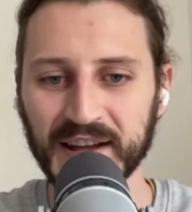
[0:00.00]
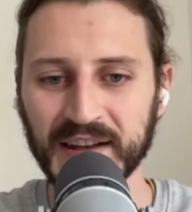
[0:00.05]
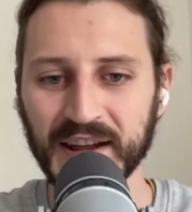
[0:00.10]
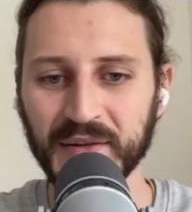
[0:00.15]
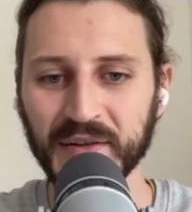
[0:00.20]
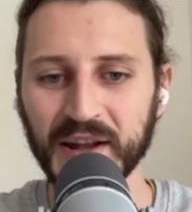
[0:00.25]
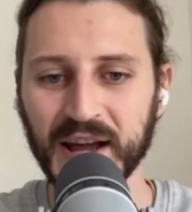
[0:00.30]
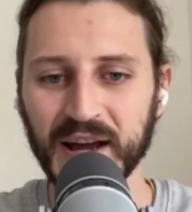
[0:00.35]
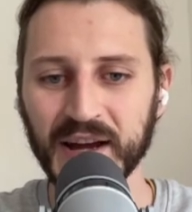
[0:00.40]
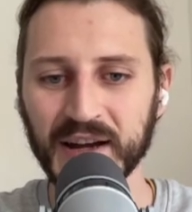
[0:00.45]
And I
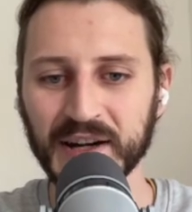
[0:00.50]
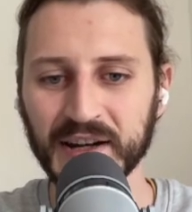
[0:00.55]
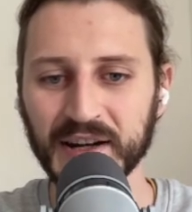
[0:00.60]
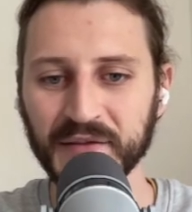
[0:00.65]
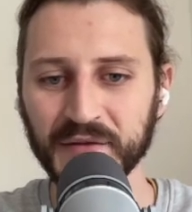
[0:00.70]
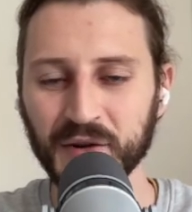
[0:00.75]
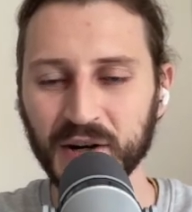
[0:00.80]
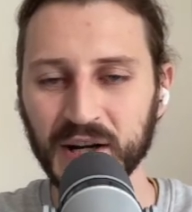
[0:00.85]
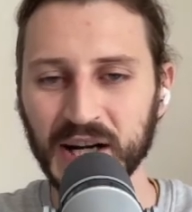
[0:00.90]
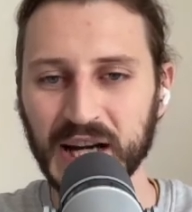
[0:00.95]
will create a
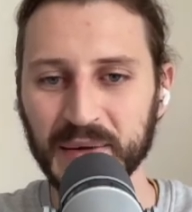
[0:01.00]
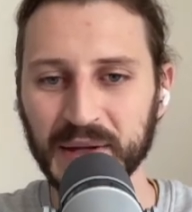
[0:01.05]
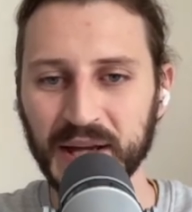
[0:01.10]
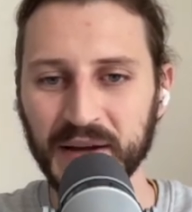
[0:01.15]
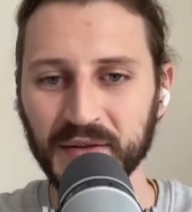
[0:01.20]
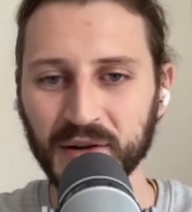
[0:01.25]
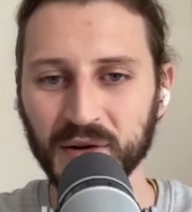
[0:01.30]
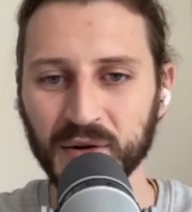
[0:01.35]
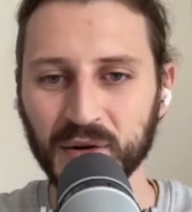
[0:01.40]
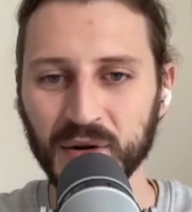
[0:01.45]
workout. I
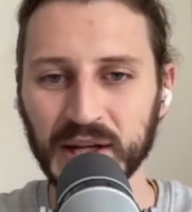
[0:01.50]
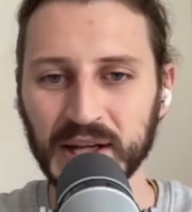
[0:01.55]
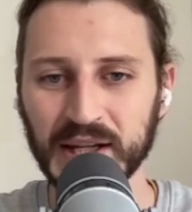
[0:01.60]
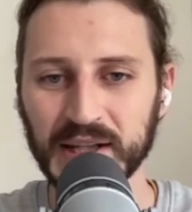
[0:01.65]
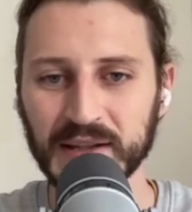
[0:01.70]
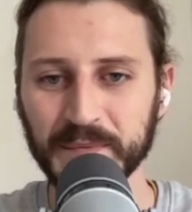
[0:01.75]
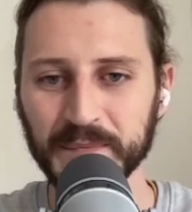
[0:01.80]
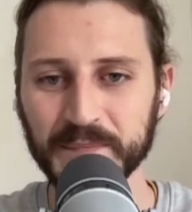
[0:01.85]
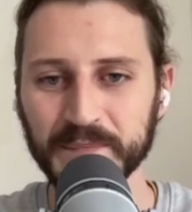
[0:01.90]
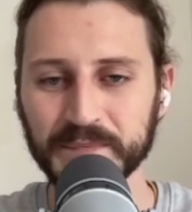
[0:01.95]
will call it